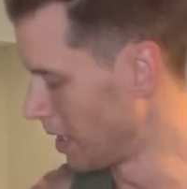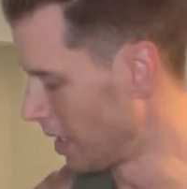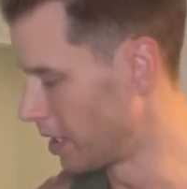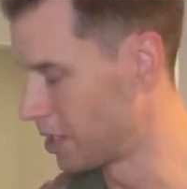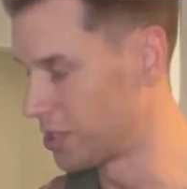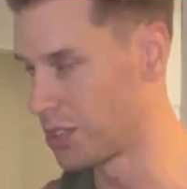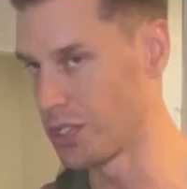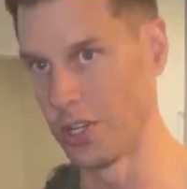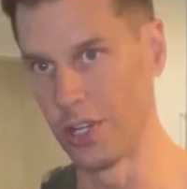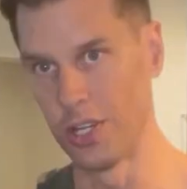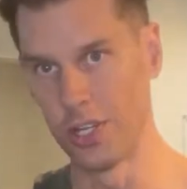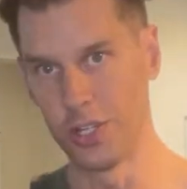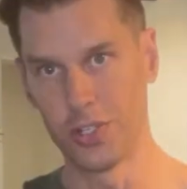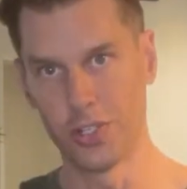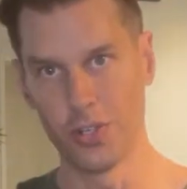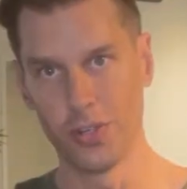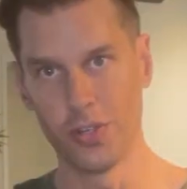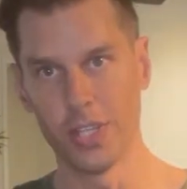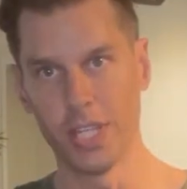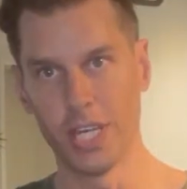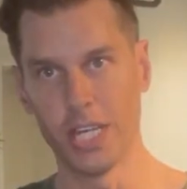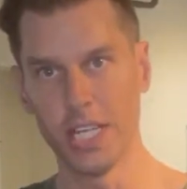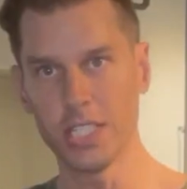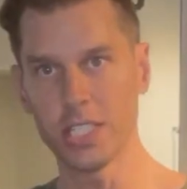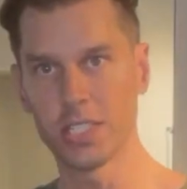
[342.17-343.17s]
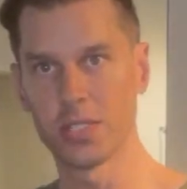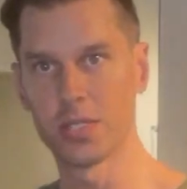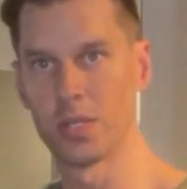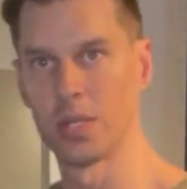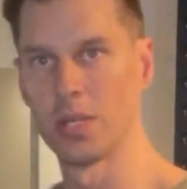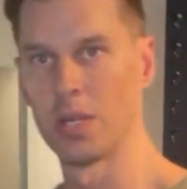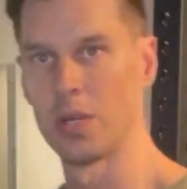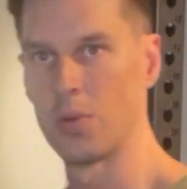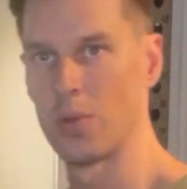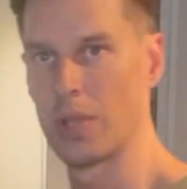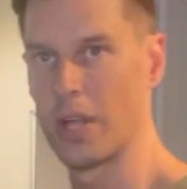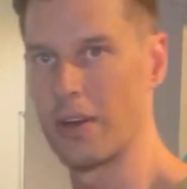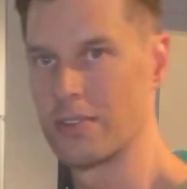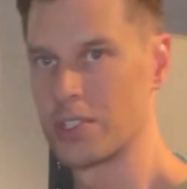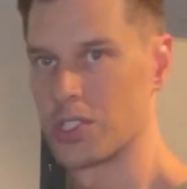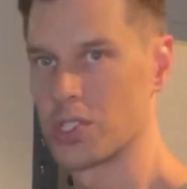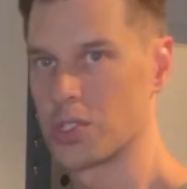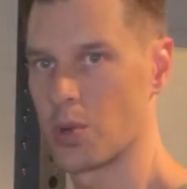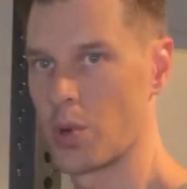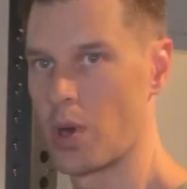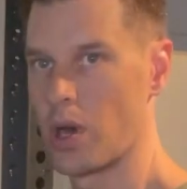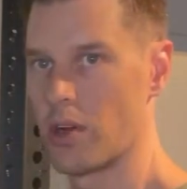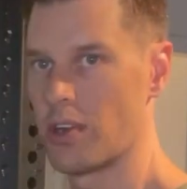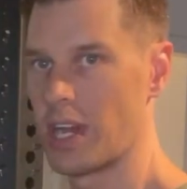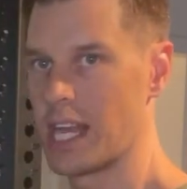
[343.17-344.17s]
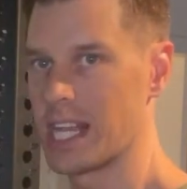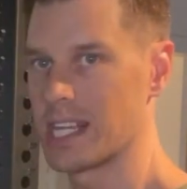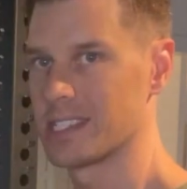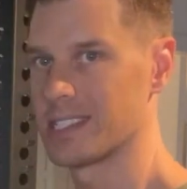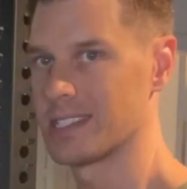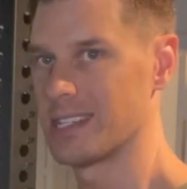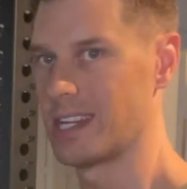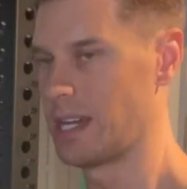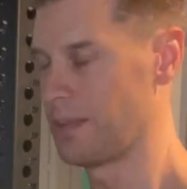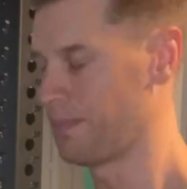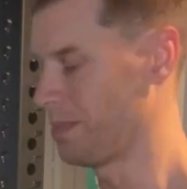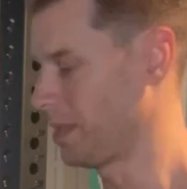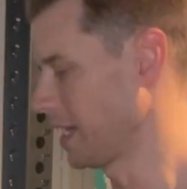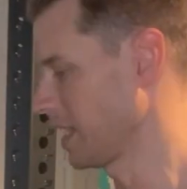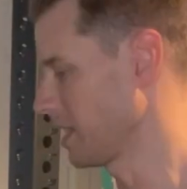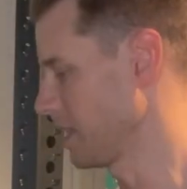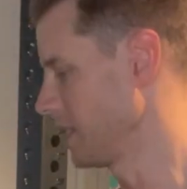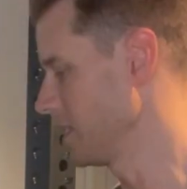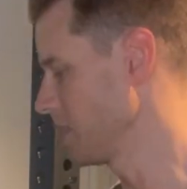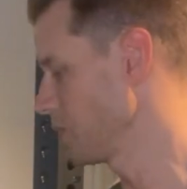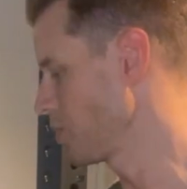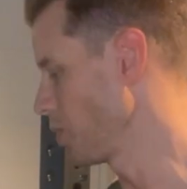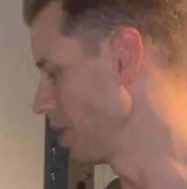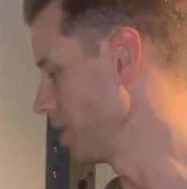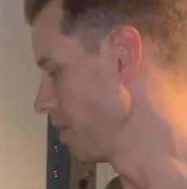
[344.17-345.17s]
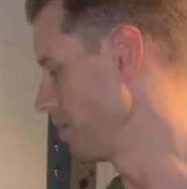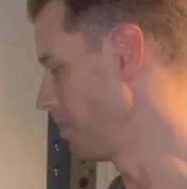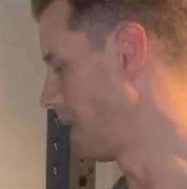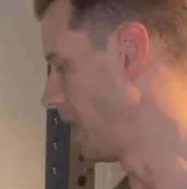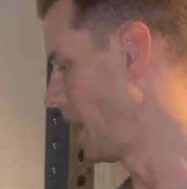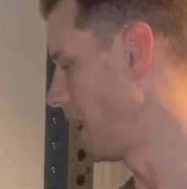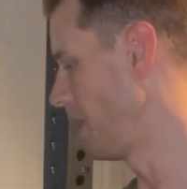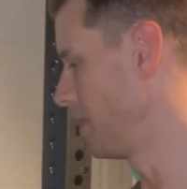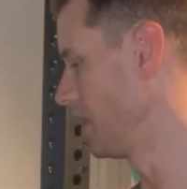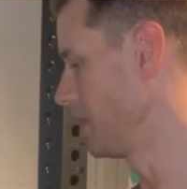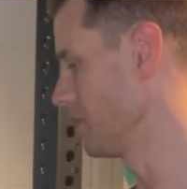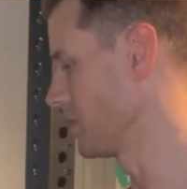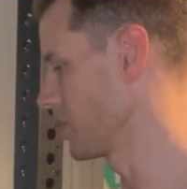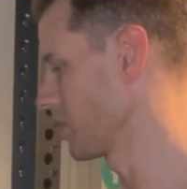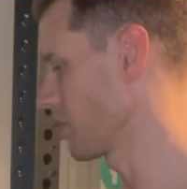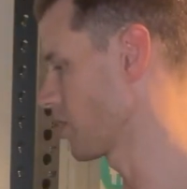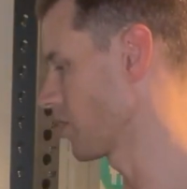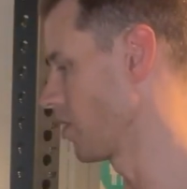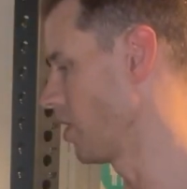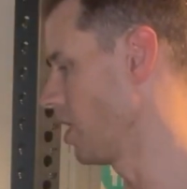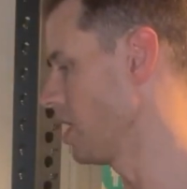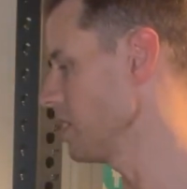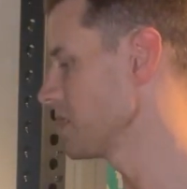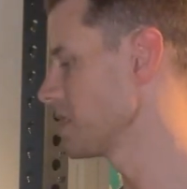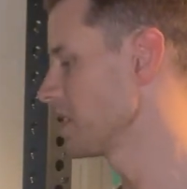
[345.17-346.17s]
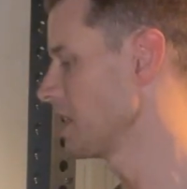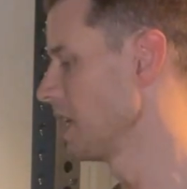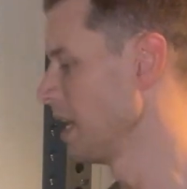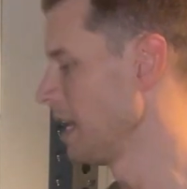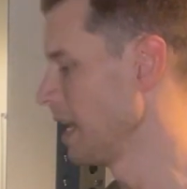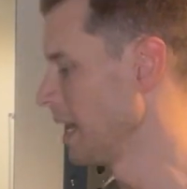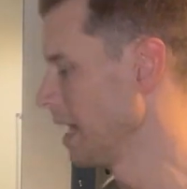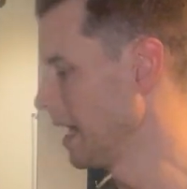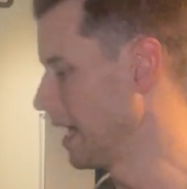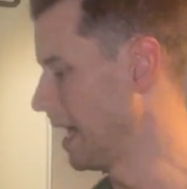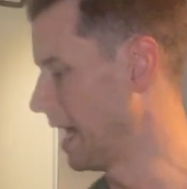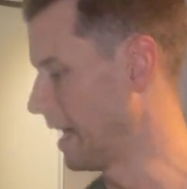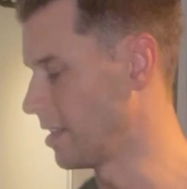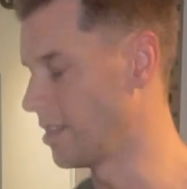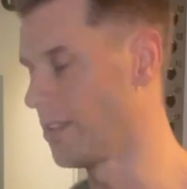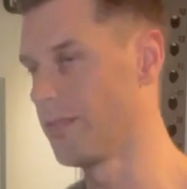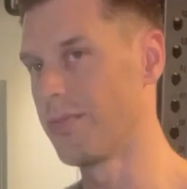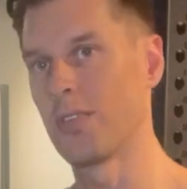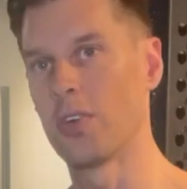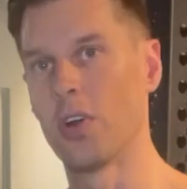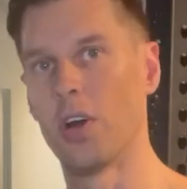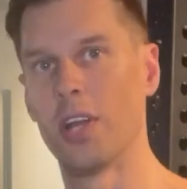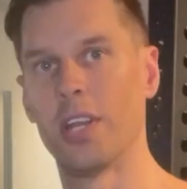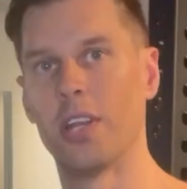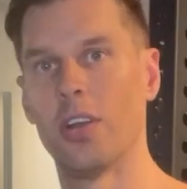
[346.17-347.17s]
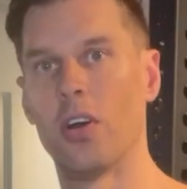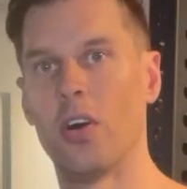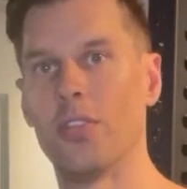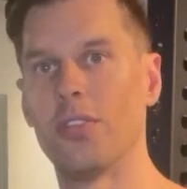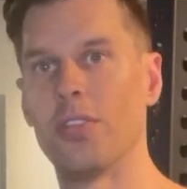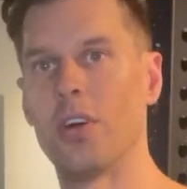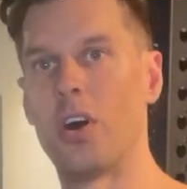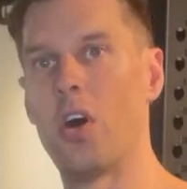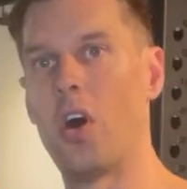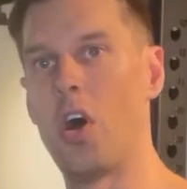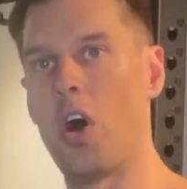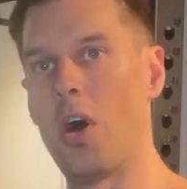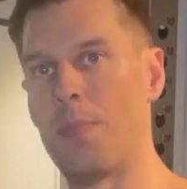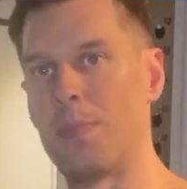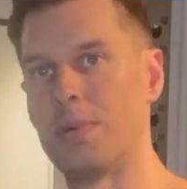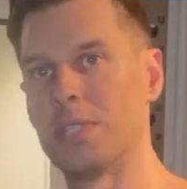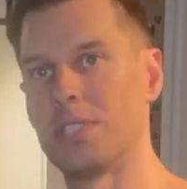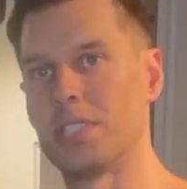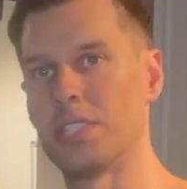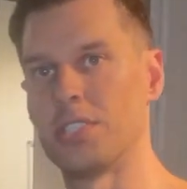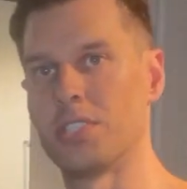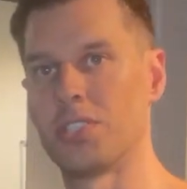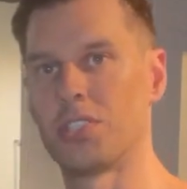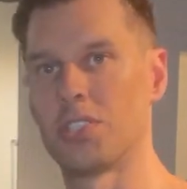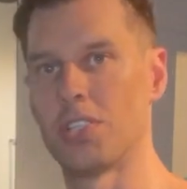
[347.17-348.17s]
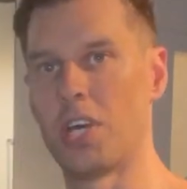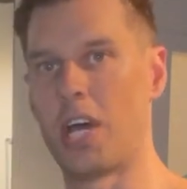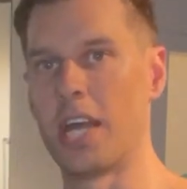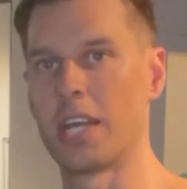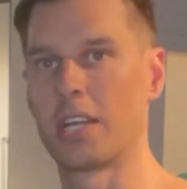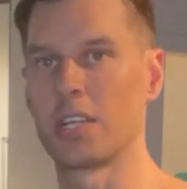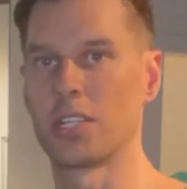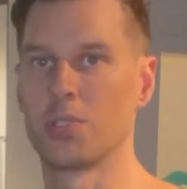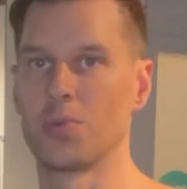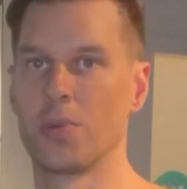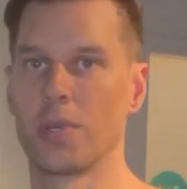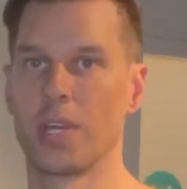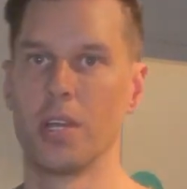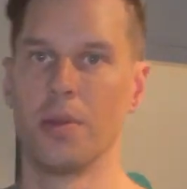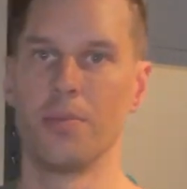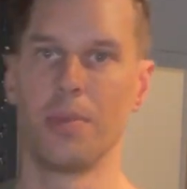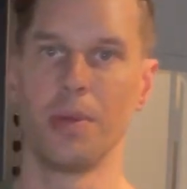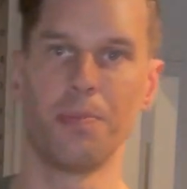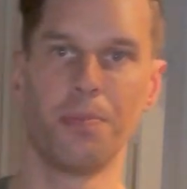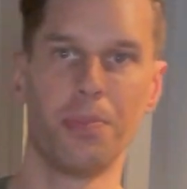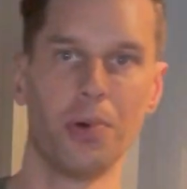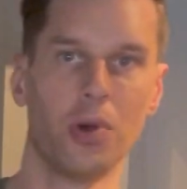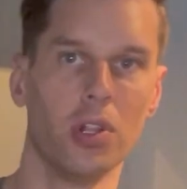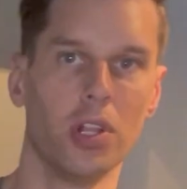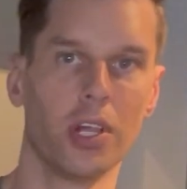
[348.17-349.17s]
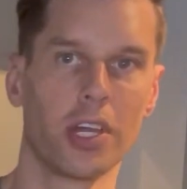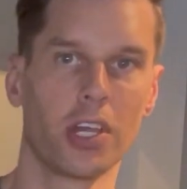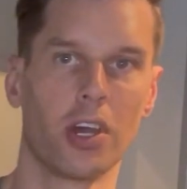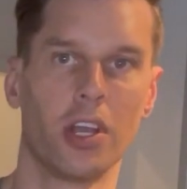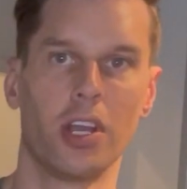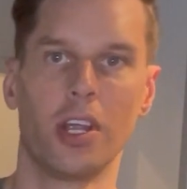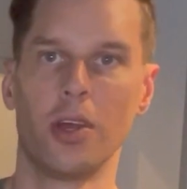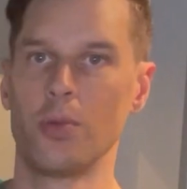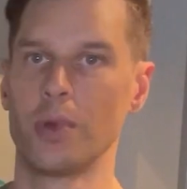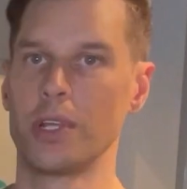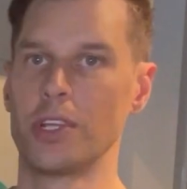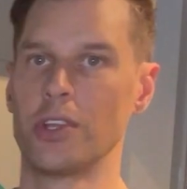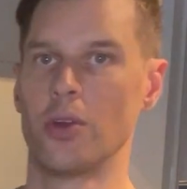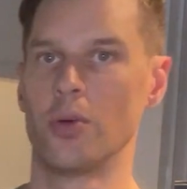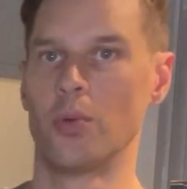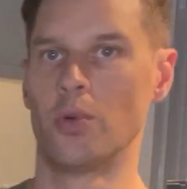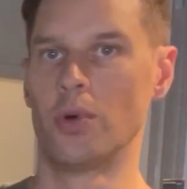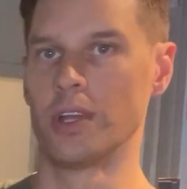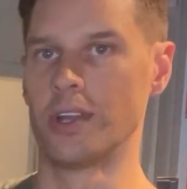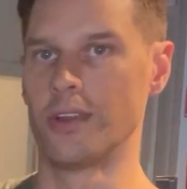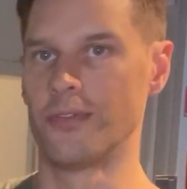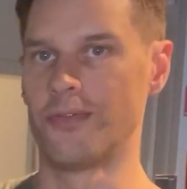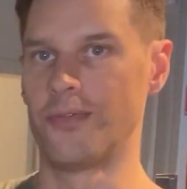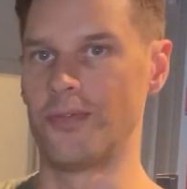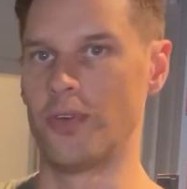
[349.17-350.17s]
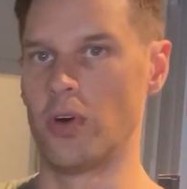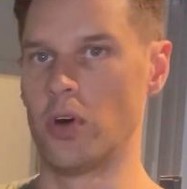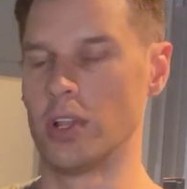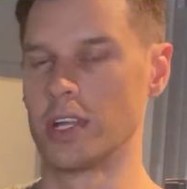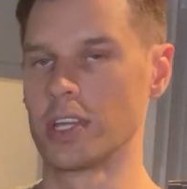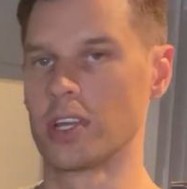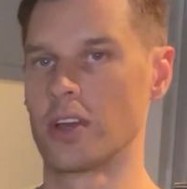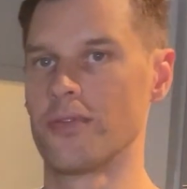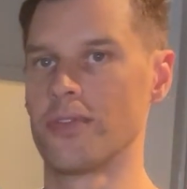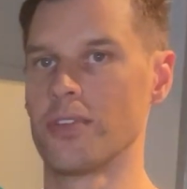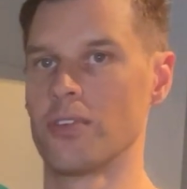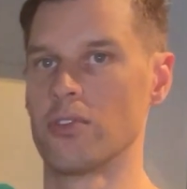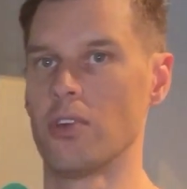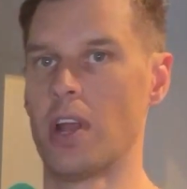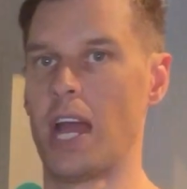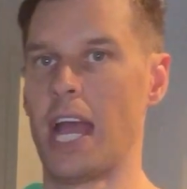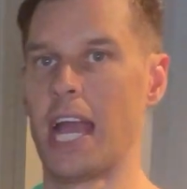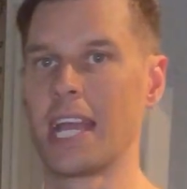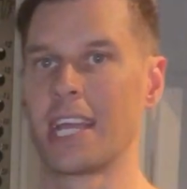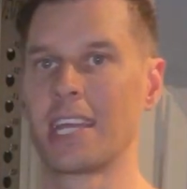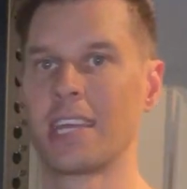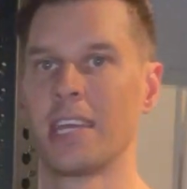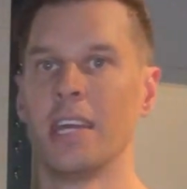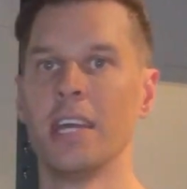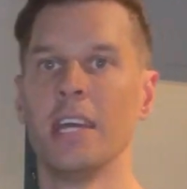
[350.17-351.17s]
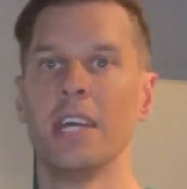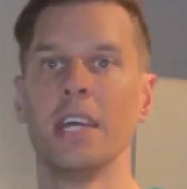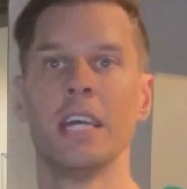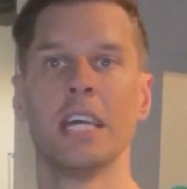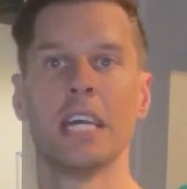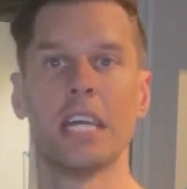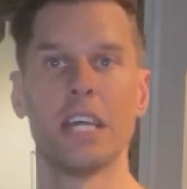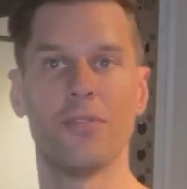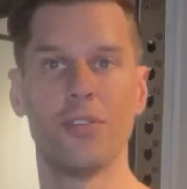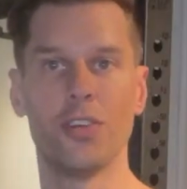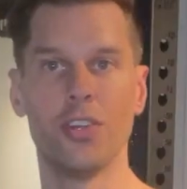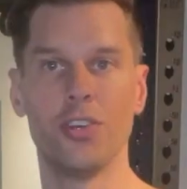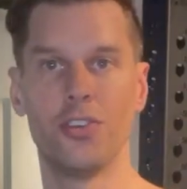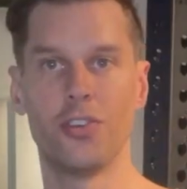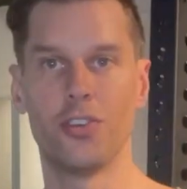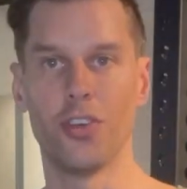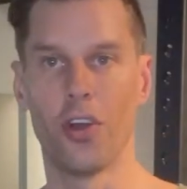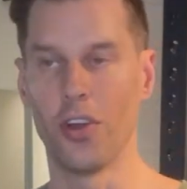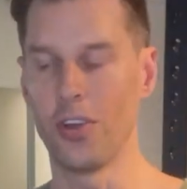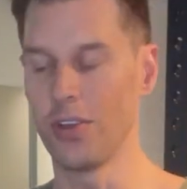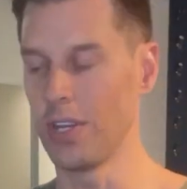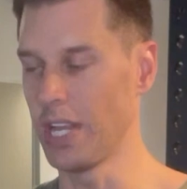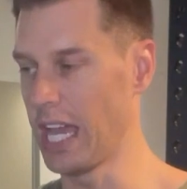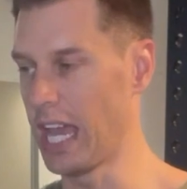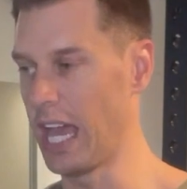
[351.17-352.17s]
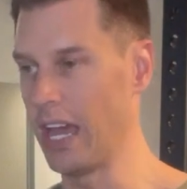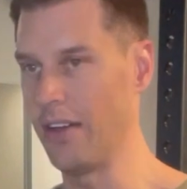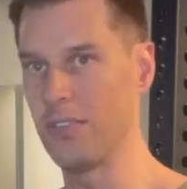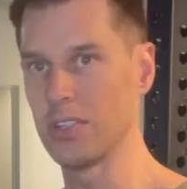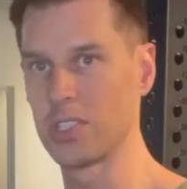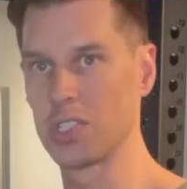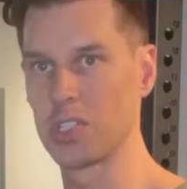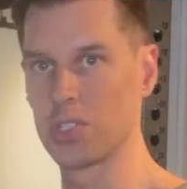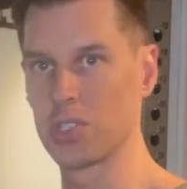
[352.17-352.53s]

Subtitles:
So to do this, we'll have a squat rack set up like this where the barbell's across and you've got it on the opposite side because we're going to be pulling on it and we don't want it falling off the rack. If you don't have